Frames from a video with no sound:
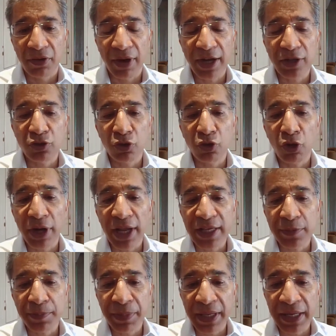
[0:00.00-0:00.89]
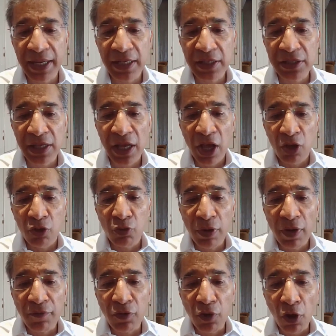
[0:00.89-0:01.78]
right? So your experience,
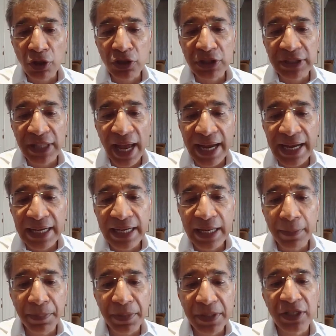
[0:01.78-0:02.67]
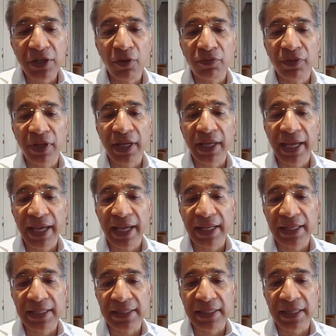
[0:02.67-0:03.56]
you would have lost 90% of the
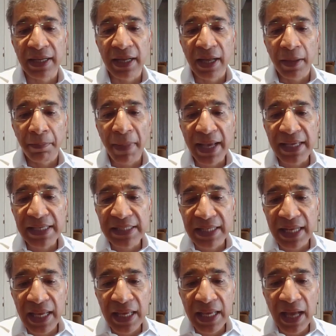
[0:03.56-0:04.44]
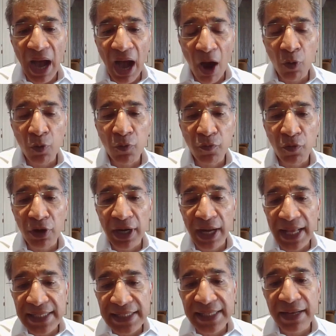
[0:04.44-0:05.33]
gains by staying out for
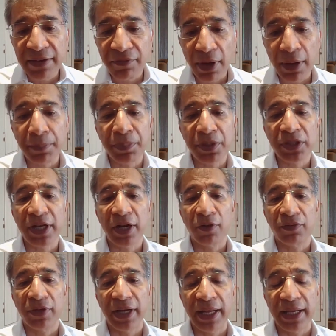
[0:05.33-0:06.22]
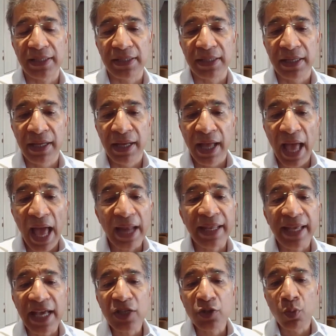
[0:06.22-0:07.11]
less than 1% of the days.
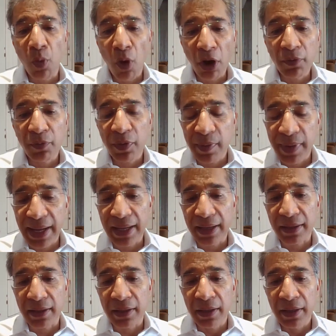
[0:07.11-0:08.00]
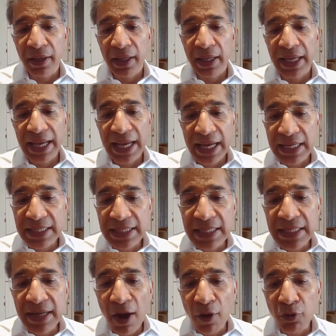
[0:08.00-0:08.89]
And guess what, Vivek?
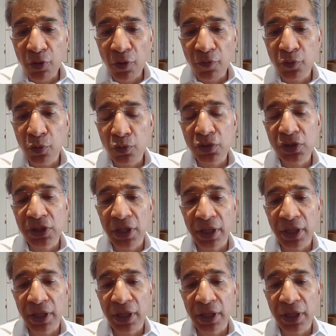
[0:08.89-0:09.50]
18 out of those